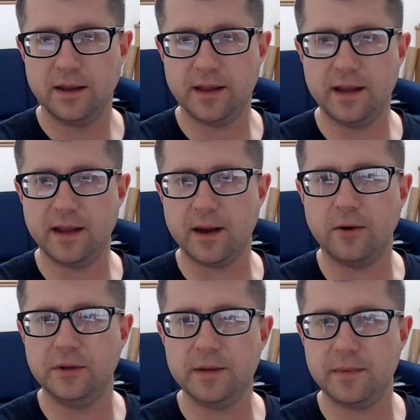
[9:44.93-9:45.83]
then they
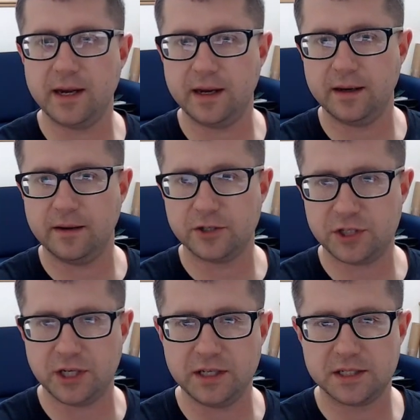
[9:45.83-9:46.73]
only made
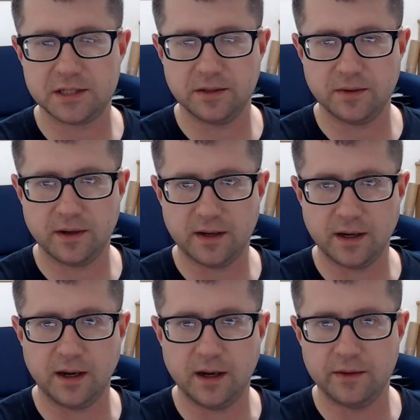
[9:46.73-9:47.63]
sheets
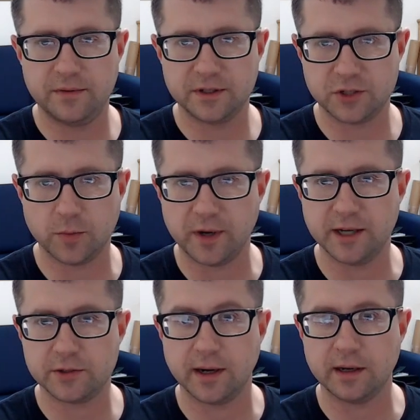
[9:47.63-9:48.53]
of Serpent
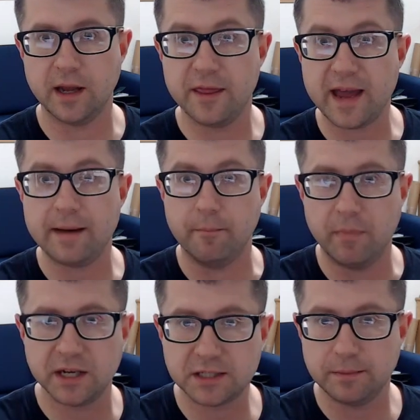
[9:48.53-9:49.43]
Knight Dragon. That
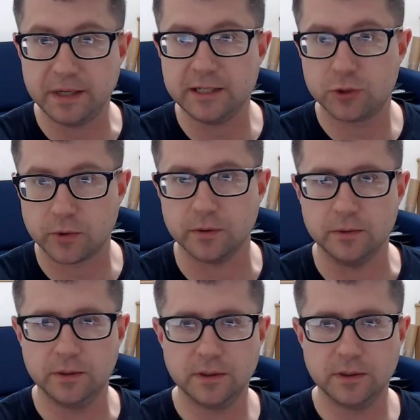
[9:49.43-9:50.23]
must be true.